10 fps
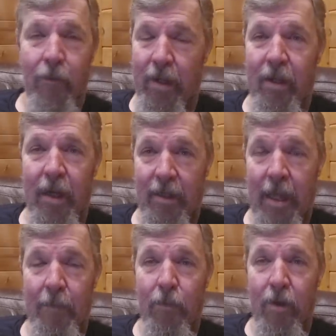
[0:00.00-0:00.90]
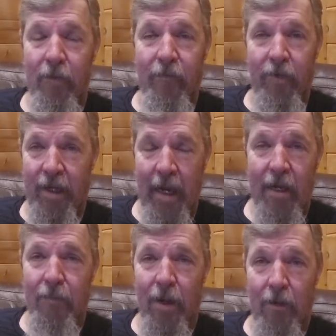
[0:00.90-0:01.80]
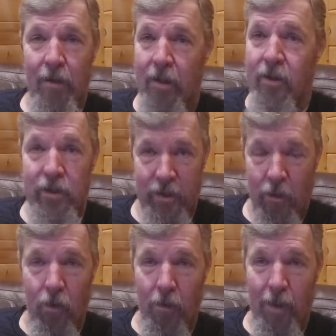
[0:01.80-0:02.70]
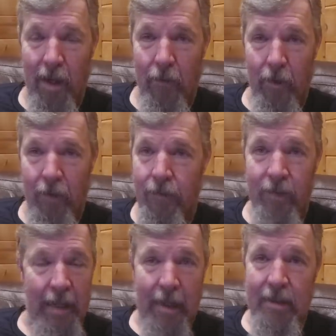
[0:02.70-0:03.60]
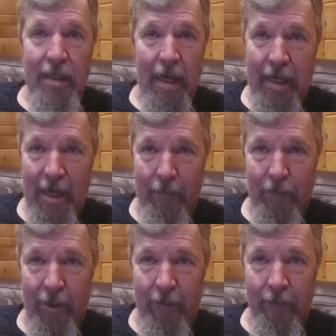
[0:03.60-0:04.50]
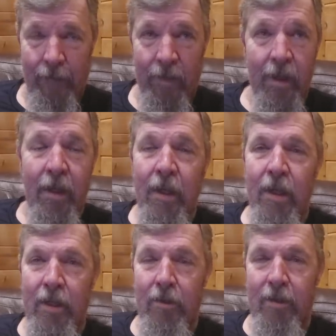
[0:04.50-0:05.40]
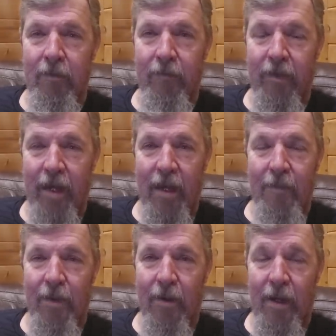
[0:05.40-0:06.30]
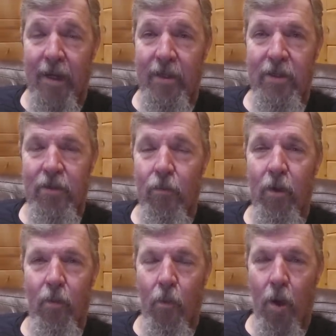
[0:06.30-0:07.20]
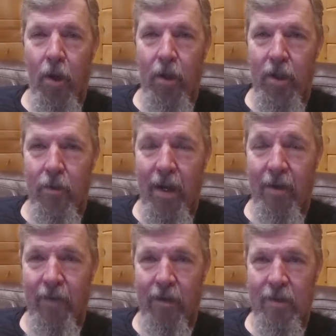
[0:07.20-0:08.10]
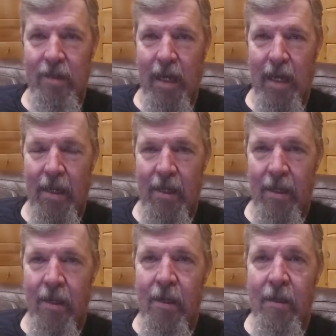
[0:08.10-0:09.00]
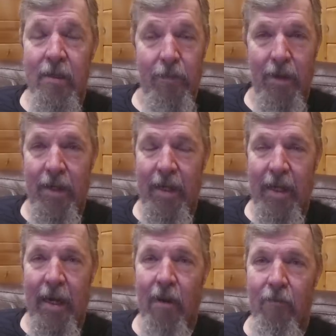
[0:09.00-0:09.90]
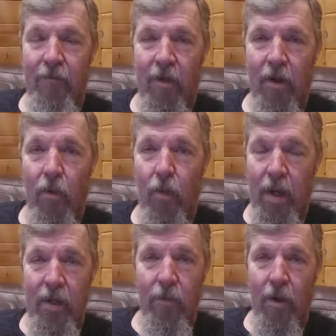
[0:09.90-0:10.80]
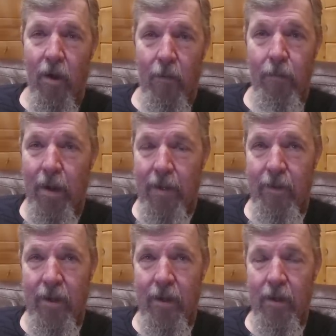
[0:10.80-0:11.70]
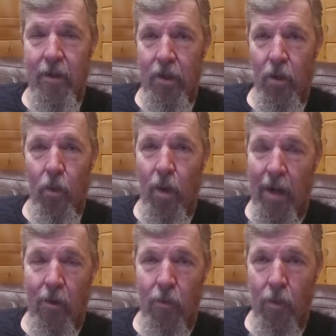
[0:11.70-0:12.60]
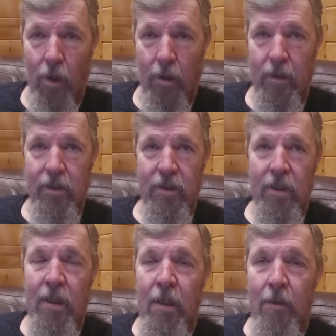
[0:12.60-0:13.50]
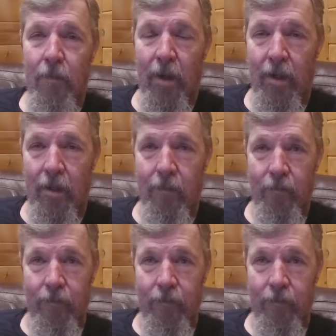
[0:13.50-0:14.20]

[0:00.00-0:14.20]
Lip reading: We can, at that point, forget about solar power. That's not happening. You can forget about any stored water you have outside, depending on how far away you are. Maybe your well works, but